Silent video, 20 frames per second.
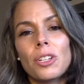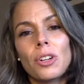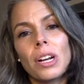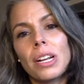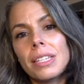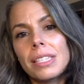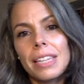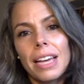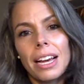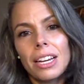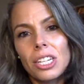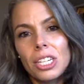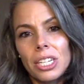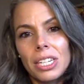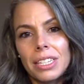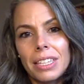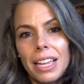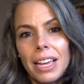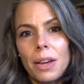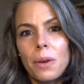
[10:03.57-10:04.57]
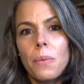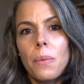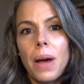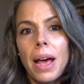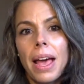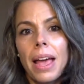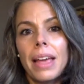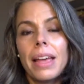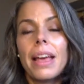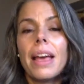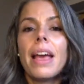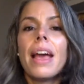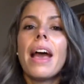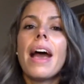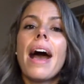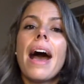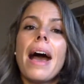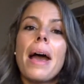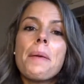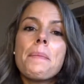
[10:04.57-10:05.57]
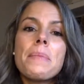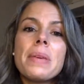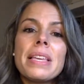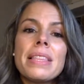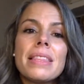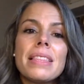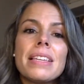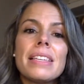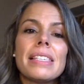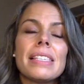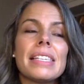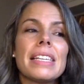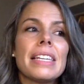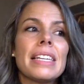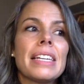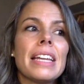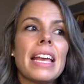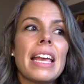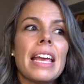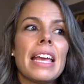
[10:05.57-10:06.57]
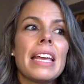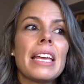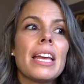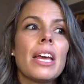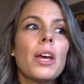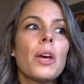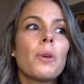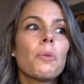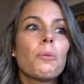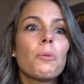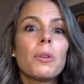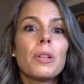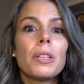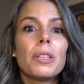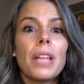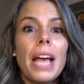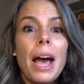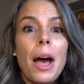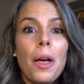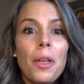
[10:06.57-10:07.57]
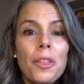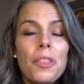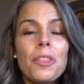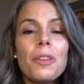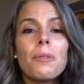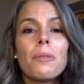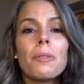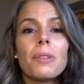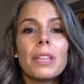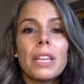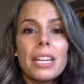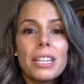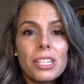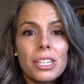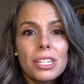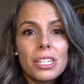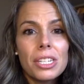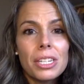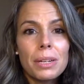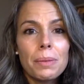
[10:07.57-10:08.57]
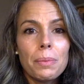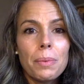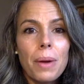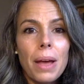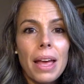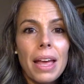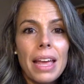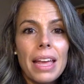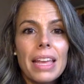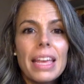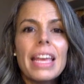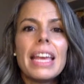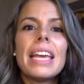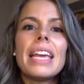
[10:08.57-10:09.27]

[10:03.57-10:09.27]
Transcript: transaction-like way. I mean this in a healthy relationship way.